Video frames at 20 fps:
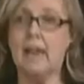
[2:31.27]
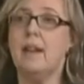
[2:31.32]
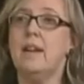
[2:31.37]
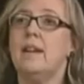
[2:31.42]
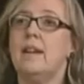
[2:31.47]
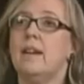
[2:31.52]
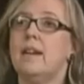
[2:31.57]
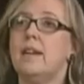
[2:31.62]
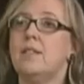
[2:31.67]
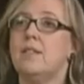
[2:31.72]

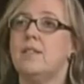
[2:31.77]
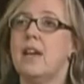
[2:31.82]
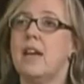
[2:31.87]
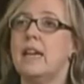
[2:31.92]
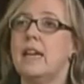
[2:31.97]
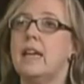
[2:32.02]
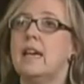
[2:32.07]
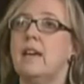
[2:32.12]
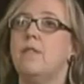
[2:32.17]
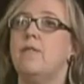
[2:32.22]
India is
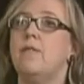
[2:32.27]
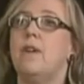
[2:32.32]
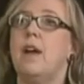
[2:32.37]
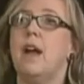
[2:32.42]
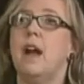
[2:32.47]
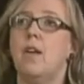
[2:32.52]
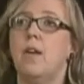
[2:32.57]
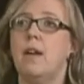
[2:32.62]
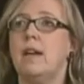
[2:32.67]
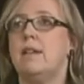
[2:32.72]
taking a
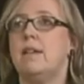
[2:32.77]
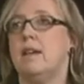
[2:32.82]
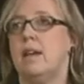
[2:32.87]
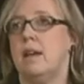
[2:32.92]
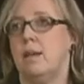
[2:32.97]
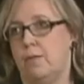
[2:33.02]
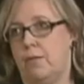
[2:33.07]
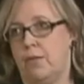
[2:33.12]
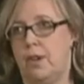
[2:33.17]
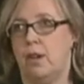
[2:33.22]
very
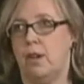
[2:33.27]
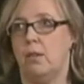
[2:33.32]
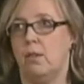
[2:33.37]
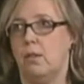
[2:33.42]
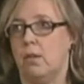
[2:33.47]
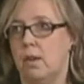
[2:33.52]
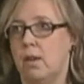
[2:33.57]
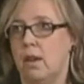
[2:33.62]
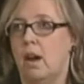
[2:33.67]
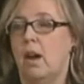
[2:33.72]
dim view
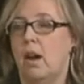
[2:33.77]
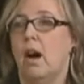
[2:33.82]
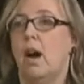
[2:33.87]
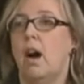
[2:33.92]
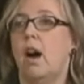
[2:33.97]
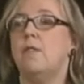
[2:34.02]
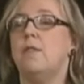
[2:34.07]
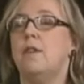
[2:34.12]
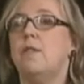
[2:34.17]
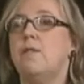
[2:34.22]

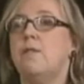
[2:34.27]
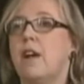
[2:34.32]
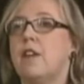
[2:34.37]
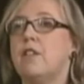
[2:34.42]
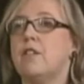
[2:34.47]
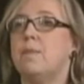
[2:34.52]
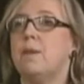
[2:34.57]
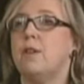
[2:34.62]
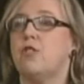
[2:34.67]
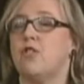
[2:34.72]
of
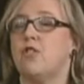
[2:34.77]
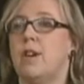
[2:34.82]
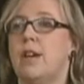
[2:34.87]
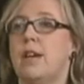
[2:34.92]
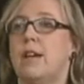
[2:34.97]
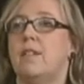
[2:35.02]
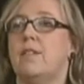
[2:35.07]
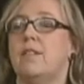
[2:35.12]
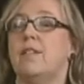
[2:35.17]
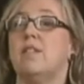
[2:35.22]
investment
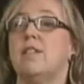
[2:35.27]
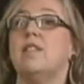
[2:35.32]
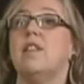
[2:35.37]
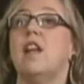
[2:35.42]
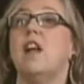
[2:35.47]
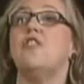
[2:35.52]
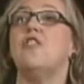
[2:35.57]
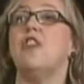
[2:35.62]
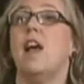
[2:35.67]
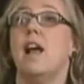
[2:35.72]
treaties,
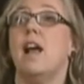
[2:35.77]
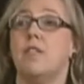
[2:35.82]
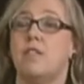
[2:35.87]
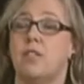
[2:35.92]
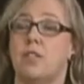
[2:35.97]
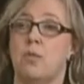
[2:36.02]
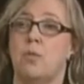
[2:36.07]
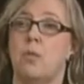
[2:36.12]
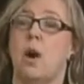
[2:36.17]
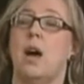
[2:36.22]
such
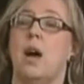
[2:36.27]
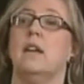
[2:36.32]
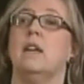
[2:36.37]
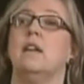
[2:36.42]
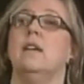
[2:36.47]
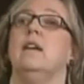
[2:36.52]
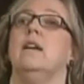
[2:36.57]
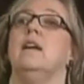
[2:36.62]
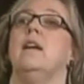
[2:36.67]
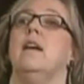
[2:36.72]
as the
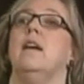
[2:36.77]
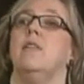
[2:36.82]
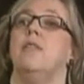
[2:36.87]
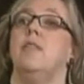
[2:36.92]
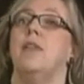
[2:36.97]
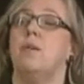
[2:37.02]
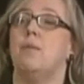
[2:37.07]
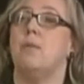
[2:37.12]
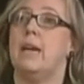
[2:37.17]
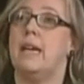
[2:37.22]
one
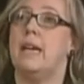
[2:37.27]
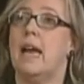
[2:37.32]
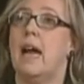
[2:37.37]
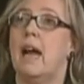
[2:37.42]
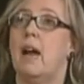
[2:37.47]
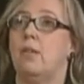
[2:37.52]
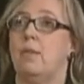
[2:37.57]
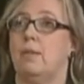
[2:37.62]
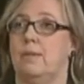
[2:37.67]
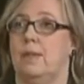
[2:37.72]
that we
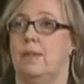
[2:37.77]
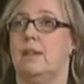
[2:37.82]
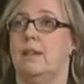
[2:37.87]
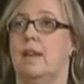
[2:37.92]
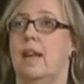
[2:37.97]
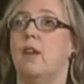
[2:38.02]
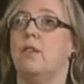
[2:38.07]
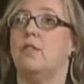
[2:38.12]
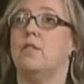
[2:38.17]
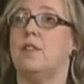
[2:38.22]
now
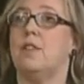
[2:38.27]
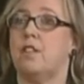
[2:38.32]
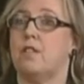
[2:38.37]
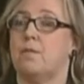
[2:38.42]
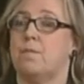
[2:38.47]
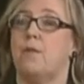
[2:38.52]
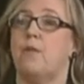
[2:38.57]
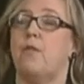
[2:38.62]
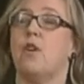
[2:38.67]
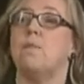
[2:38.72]
that now
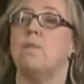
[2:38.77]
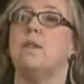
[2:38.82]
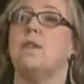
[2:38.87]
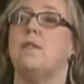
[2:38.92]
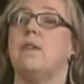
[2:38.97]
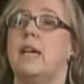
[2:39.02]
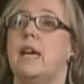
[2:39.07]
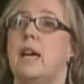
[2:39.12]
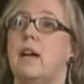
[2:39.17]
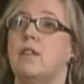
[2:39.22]
sits before
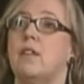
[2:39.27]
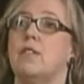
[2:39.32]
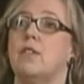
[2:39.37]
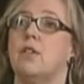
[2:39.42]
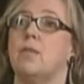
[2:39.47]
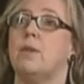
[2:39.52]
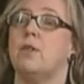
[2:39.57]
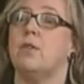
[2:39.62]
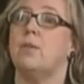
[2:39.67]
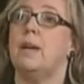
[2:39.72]
Privy
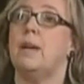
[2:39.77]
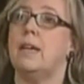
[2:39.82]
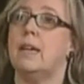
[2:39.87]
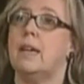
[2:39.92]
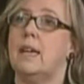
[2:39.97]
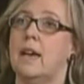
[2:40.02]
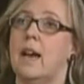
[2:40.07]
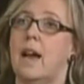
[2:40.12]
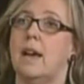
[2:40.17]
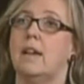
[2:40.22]
Council
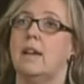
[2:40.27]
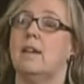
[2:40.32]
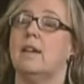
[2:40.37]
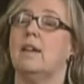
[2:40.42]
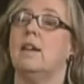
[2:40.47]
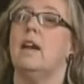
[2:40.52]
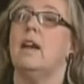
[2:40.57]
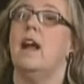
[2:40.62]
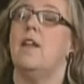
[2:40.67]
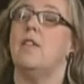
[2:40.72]
between
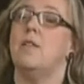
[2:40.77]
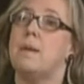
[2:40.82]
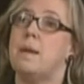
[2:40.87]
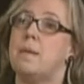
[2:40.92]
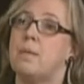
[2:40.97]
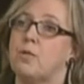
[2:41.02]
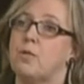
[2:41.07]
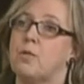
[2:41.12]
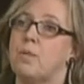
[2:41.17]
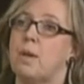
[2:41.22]
Canada and the
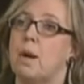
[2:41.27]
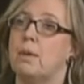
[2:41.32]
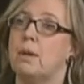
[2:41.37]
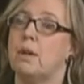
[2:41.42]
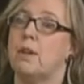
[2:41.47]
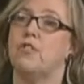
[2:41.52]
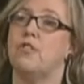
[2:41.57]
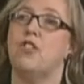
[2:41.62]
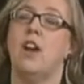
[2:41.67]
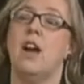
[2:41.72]
People's
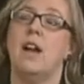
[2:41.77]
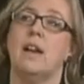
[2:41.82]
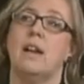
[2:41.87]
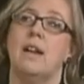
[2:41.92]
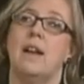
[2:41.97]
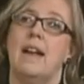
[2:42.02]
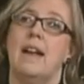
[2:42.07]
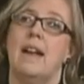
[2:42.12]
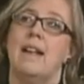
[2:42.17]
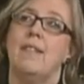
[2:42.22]
Republic of
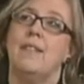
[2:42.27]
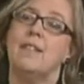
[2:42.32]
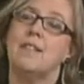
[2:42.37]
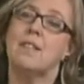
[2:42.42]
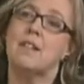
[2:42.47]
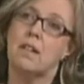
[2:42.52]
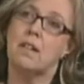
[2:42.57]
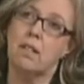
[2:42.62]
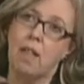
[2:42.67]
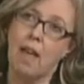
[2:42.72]
China.
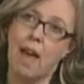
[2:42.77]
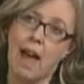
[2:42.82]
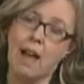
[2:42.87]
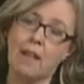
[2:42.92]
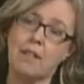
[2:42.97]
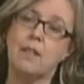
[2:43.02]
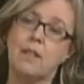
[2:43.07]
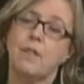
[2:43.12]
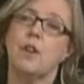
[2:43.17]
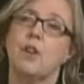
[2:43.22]
This
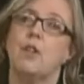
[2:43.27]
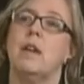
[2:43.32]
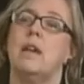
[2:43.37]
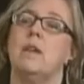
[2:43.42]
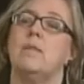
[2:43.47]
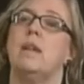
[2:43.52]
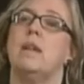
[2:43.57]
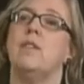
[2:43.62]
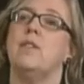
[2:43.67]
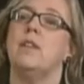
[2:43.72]
class of
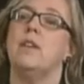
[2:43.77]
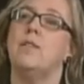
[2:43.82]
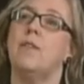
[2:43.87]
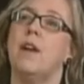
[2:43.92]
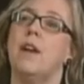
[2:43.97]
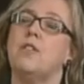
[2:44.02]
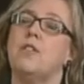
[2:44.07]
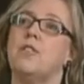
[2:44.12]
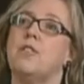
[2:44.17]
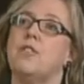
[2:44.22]
agreements,
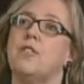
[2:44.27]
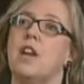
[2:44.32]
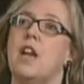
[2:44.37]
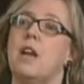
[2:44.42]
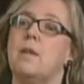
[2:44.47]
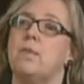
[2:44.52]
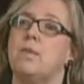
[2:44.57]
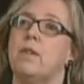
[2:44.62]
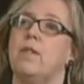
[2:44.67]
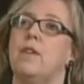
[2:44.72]

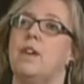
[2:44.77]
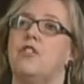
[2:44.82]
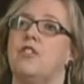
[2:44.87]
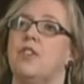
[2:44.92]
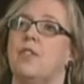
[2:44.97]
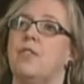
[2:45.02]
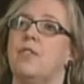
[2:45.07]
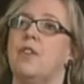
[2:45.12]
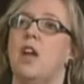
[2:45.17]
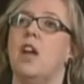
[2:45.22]
investor-state
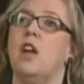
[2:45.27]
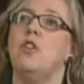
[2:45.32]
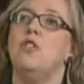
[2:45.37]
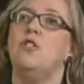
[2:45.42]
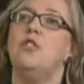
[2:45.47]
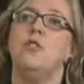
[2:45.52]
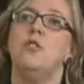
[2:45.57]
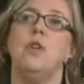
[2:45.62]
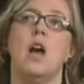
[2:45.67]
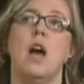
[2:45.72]
provisions,
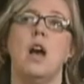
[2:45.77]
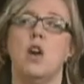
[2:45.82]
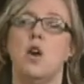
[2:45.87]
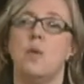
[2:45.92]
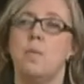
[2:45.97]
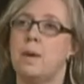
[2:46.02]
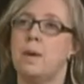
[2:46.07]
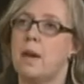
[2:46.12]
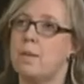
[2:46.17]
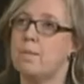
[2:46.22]
do not
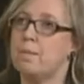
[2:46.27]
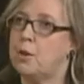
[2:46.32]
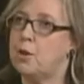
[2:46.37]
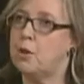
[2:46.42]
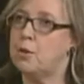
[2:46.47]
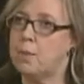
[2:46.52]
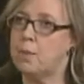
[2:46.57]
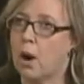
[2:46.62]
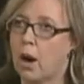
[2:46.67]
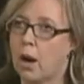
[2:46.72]
open up
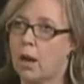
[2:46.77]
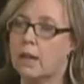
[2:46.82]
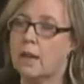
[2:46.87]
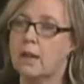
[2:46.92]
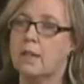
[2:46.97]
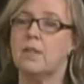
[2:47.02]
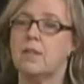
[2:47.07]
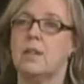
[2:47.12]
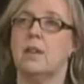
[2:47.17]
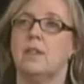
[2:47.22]
new
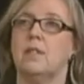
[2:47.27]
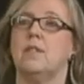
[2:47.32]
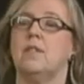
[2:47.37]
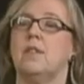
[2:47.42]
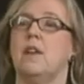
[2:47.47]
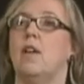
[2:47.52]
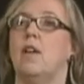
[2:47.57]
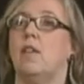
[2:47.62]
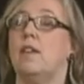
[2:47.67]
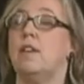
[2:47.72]
markets
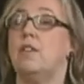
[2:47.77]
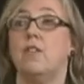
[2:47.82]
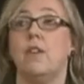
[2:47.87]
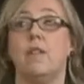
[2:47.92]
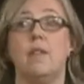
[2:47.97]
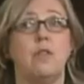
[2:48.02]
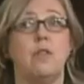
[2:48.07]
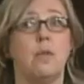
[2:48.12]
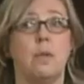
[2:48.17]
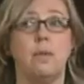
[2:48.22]
necessarily,
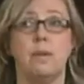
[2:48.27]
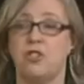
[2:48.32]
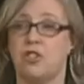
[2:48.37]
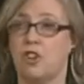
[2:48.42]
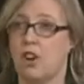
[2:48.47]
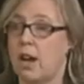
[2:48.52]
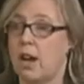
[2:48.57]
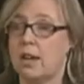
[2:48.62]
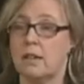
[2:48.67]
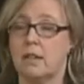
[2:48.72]
certainly the one with
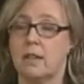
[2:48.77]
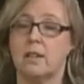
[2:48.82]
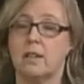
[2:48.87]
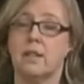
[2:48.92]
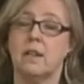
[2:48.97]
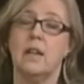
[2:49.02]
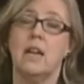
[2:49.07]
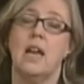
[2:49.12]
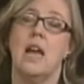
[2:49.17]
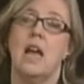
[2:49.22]
China
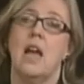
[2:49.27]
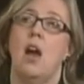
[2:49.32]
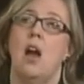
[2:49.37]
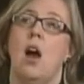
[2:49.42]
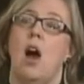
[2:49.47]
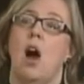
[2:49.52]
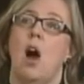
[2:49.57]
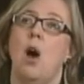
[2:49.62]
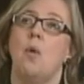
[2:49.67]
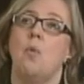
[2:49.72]
doesn't.
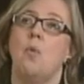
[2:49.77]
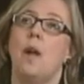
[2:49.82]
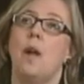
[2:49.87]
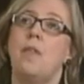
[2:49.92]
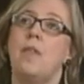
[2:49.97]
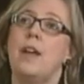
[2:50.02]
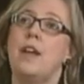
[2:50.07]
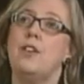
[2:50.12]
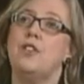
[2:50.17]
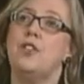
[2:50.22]

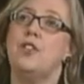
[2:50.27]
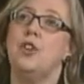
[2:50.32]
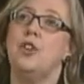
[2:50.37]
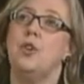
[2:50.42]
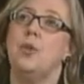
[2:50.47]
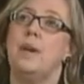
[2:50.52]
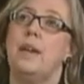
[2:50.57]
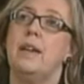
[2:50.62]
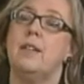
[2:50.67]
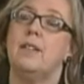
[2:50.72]
What they
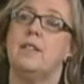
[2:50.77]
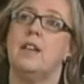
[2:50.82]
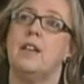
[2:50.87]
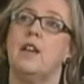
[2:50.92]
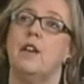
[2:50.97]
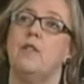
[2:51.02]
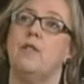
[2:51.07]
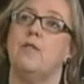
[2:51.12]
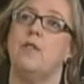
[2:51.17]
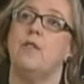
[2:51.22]
do is
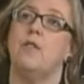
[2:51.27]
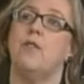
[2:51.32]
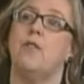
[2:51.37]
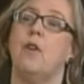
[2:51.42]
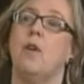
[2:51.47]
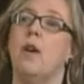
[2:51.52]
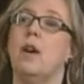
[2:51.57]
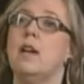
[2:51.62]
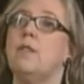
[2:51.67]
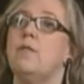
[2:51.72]
give
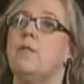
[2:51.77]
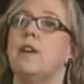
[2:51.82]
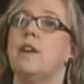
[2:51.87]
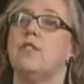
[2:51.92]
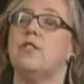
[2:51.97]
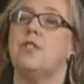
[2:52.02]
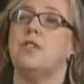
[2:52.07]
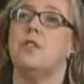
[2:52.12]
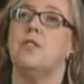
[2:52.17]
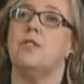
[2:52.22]
foreign
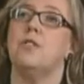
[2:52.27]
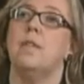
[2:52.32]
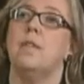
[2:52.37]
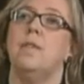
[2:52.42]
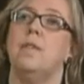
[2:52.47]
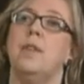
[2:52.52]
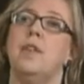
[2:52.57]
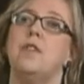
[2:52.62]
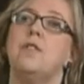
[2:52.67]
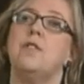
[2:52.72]
investors
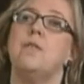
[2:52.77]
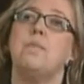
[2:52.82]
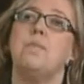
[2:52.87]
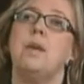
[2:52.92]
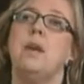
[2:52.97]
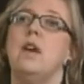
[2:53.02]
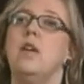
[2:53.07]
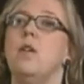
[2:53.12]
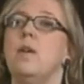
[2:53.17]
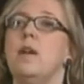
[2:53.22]

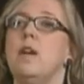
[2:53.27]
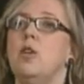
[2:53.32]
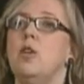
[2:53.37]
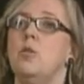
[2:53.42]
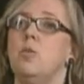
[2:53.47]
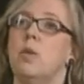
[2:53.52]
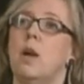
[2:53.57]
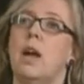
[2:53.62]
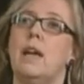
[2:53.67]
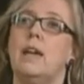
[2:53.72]

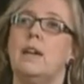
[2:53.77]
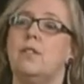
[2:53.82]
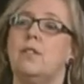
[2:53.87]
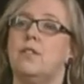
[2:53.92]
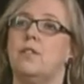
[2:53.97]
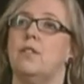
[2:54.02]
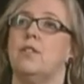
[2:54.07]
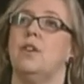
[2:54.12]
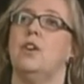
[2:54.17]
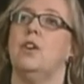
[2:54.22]
superior
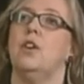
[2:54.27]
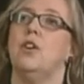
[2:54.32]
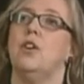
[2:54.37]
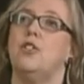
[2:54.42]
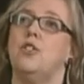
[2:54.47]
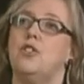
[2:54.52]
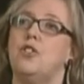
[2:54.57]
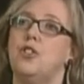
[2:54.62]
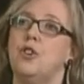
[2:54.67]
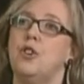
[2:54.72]
rights
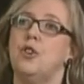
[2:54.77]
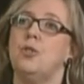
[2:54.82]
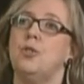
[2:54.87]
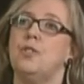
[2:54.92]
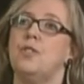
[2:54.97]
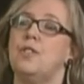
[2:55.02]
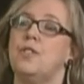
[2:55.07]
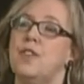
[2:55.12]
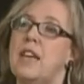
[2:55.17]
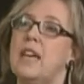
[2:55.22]

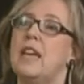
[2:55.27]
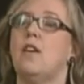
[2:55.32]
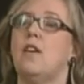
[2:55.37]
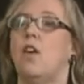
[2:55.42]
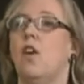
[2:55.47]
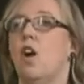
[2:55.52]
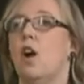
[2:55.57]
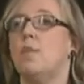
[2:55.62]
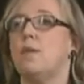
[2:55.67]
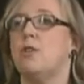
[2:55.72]
to
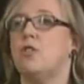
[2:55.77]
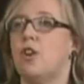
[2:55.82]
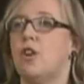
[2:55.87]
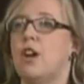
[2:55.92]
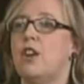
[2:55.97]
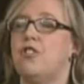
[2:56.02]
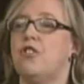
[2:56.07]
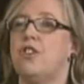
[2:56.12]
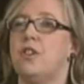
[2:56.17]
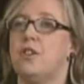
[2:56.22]
seek
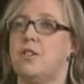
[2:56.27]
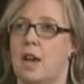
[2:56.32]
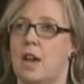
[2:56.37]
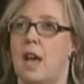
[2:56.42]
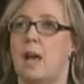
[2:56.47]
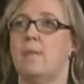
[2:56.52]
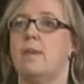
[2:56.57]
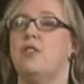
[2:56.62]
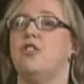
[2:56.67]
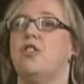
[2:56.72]
arbitration
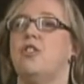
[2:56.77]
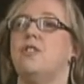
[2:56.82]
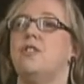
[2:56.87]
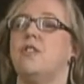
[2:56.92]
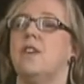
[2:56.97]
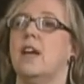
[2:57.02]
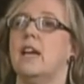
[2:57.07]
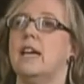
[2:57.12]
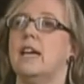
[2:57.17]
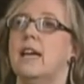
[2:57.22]

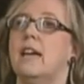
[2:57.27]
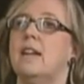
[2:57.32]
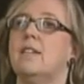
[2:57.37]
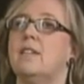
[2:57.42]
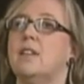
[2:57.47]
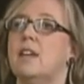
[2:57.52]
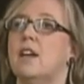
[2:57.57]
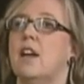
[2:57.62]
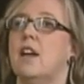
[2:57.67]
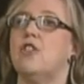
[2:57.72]
damages
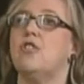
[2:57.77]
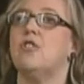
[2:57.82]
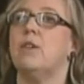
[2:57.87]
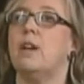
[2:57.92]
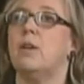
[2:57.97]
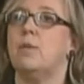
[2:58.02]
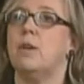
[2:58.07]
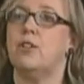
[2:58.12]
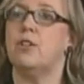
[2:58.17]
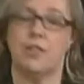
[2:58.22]
against the
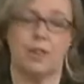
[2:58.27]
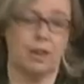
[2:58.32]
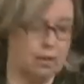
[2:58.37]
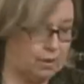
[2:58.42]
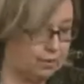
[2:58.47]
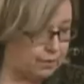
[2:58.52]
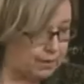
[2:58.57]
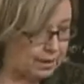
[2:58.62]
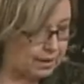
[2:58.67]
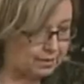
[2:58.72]
country in which
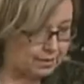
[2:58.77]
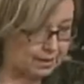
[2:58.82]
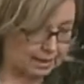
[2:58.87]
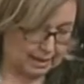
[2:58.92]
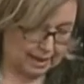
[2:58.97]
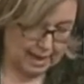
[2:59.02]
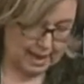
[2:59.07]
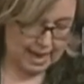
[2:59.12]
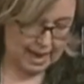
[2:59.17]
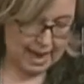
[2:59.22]
they're
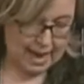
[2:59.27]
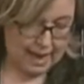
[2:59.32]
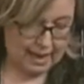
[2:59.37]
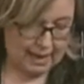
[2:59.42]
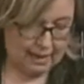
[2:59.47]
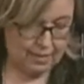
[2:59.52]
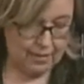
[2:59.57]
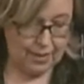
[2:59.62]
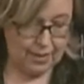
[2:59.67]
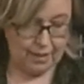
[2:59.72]
investing.
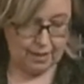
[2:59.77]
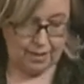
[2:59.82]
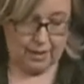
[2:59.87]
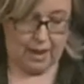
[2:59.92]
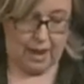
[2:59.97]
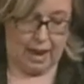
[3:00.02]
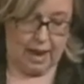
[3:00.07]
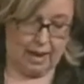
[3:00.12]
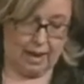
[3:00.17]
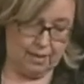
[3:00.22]
In this
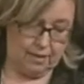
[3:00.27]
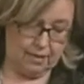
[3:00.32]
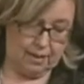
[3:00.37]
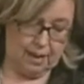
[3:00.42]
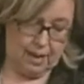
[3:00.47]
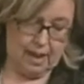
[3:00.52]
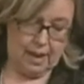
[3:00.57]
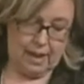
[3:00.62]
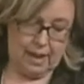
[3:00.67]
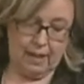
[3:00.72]

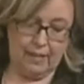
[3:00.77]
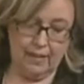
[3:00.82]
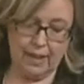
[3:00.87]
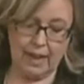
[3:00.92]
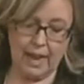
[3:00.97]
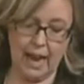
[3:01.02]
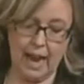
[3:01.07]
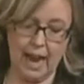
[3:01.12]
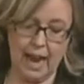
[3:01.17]
case, in the